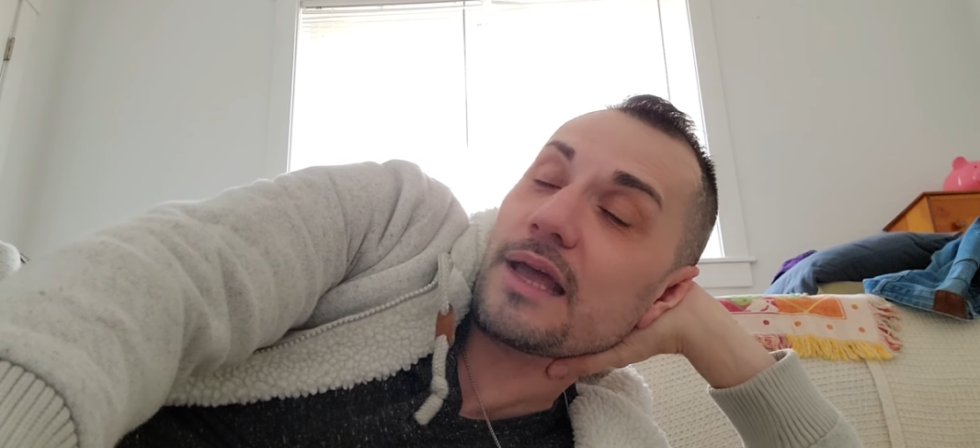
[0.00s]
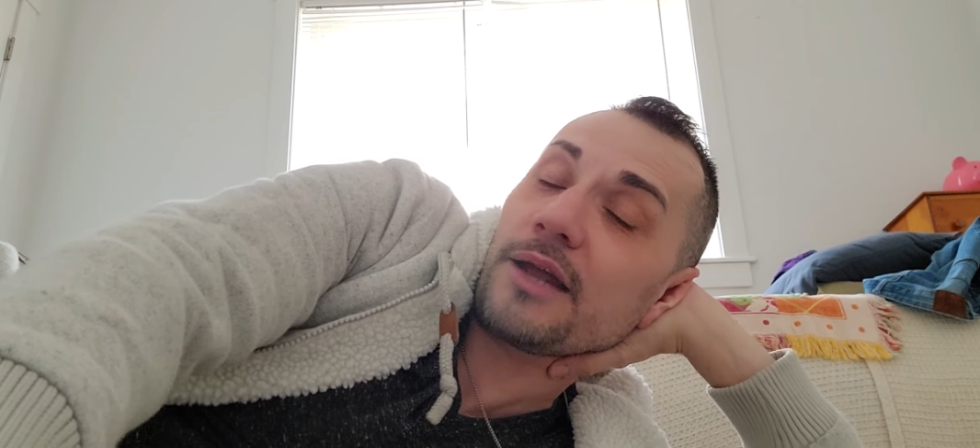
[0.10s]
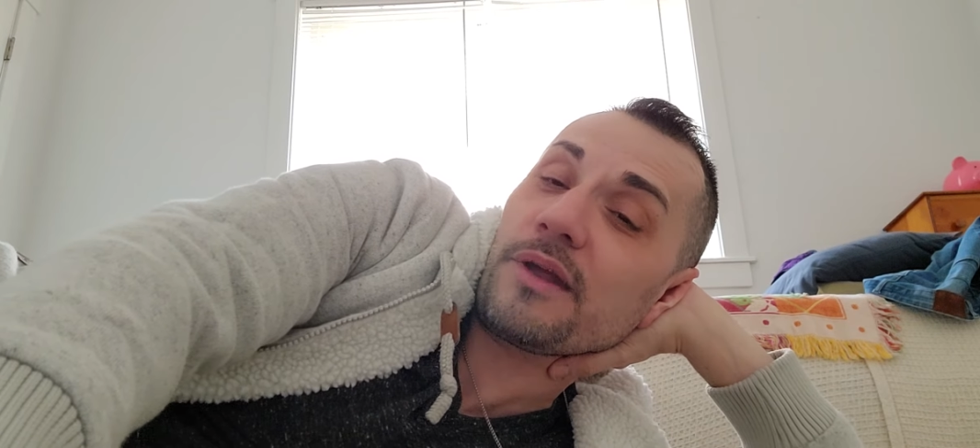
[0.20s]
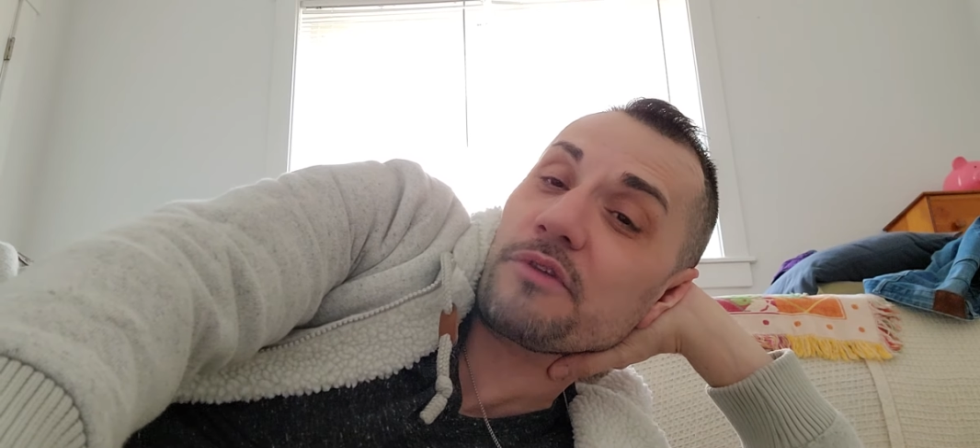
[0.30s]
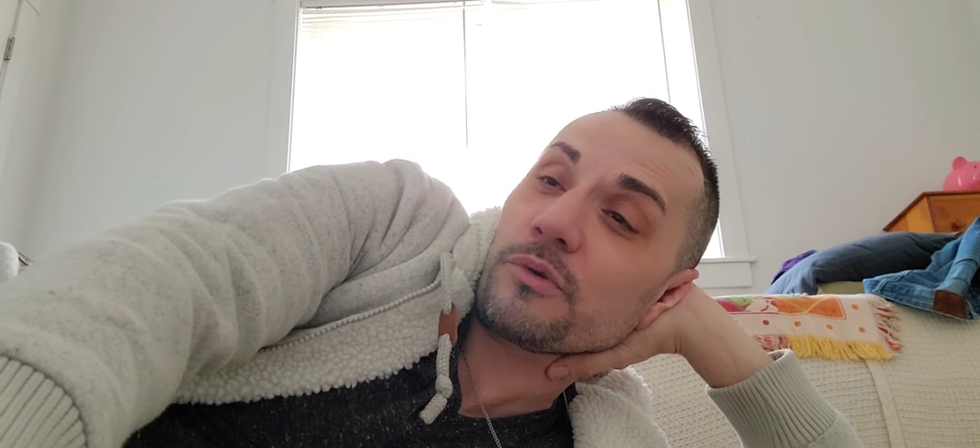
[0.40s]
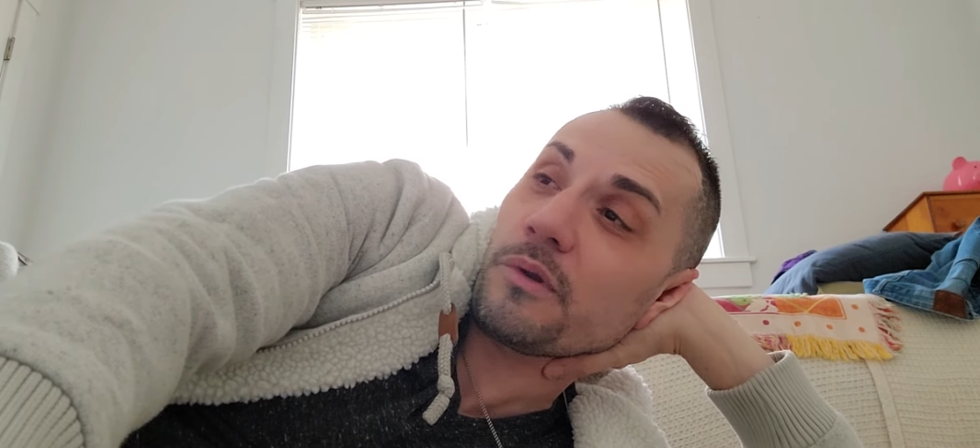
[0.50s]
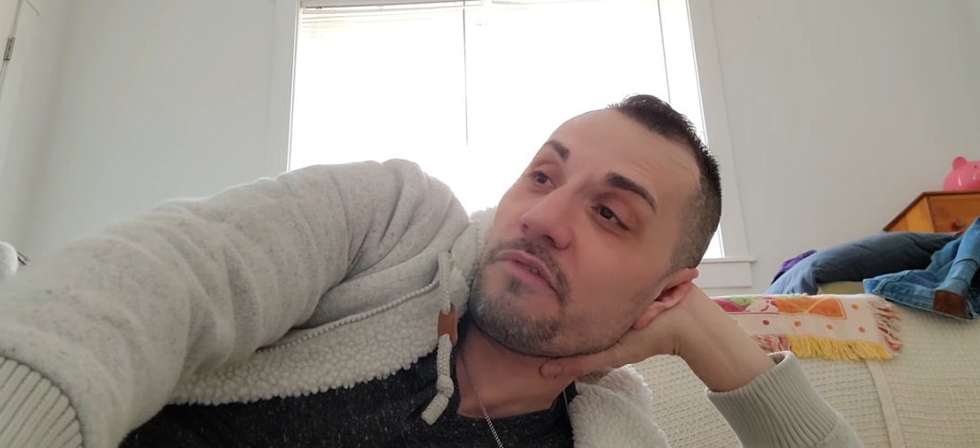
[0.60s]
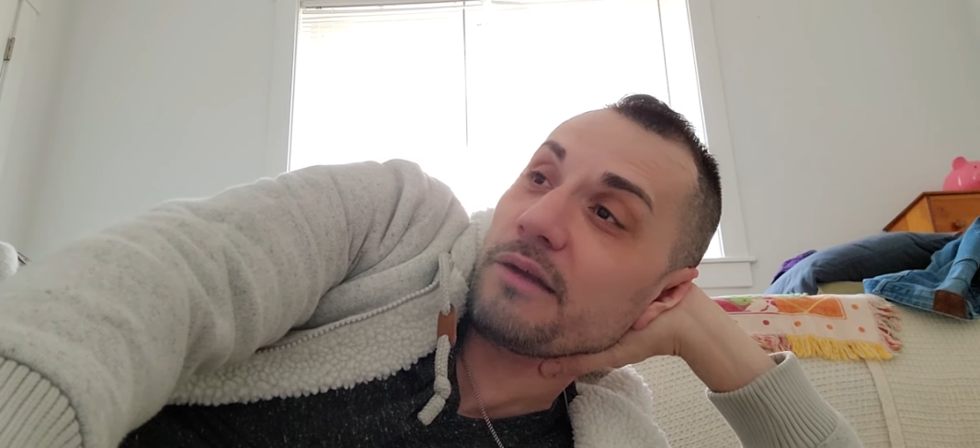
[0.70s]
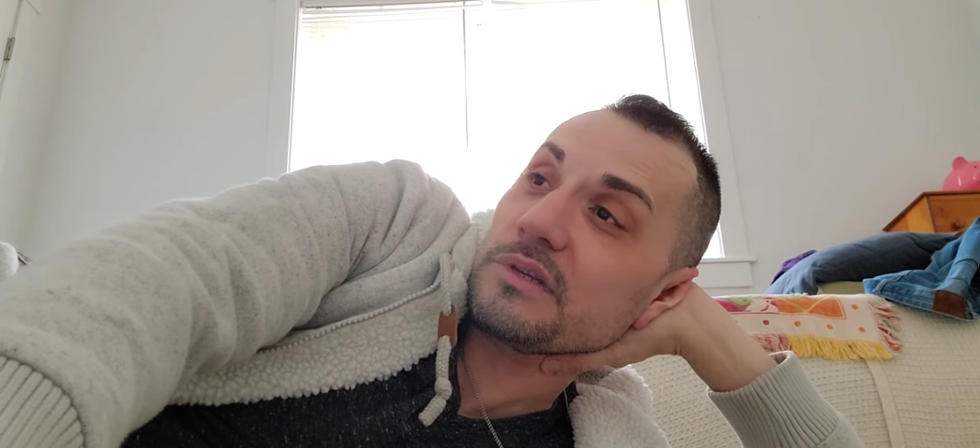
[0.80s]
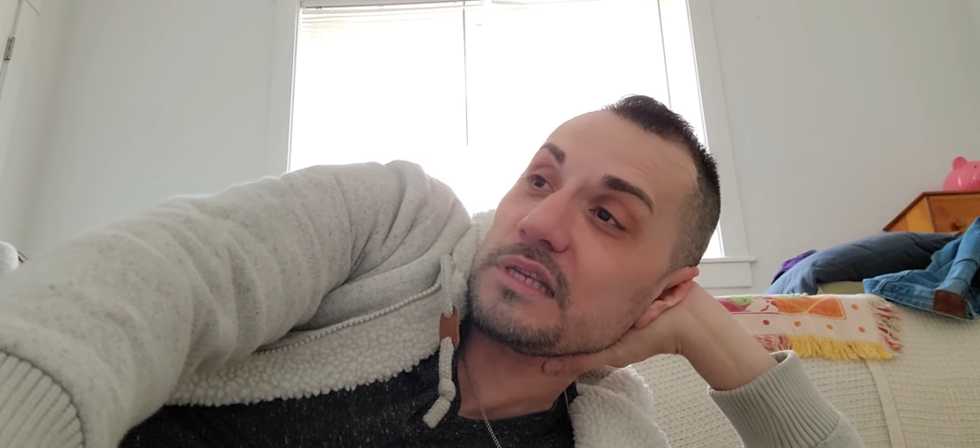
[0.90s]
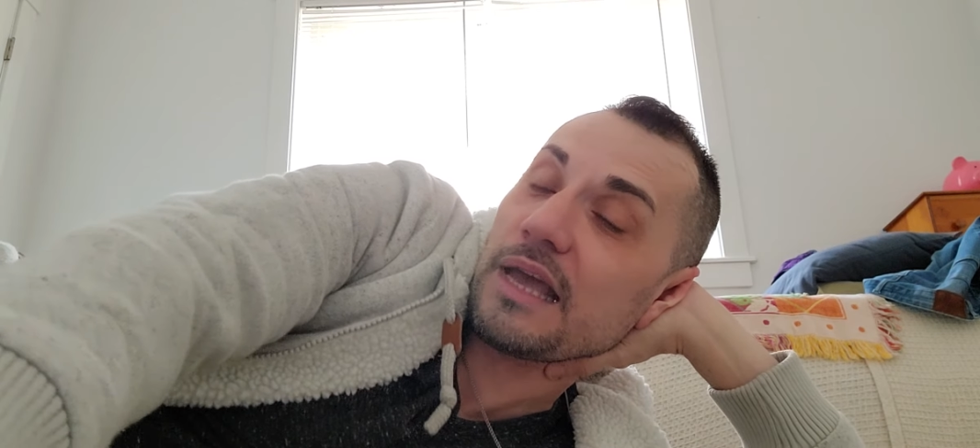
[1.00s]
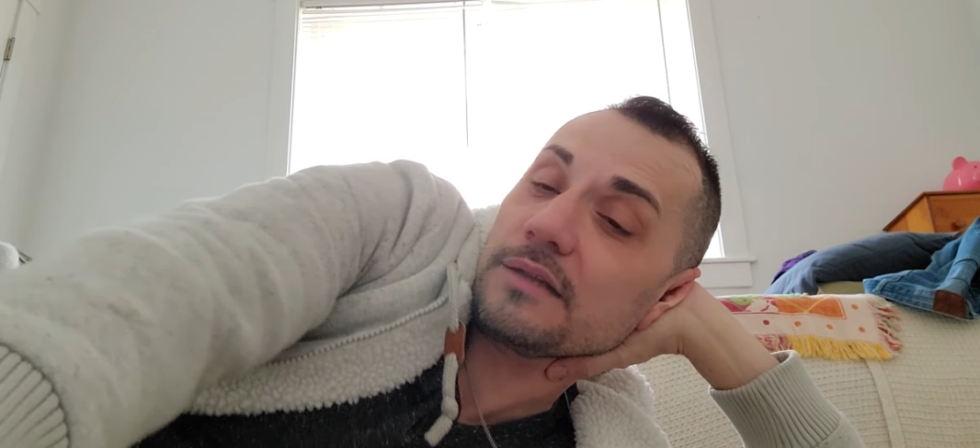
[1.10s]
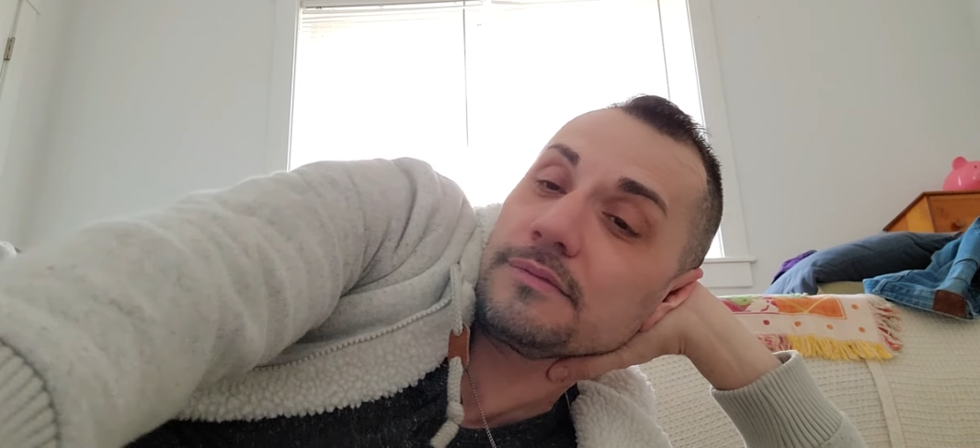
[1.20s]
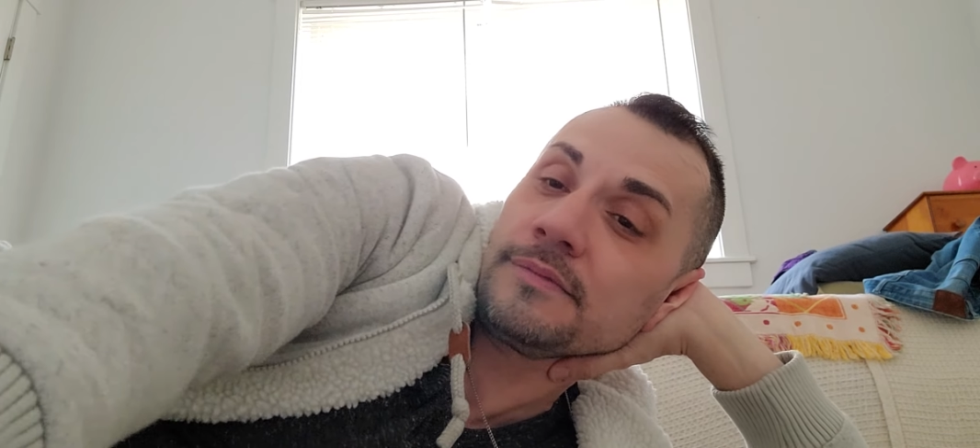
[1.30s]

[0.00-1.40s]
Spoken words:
I don't have the coronavirus yet.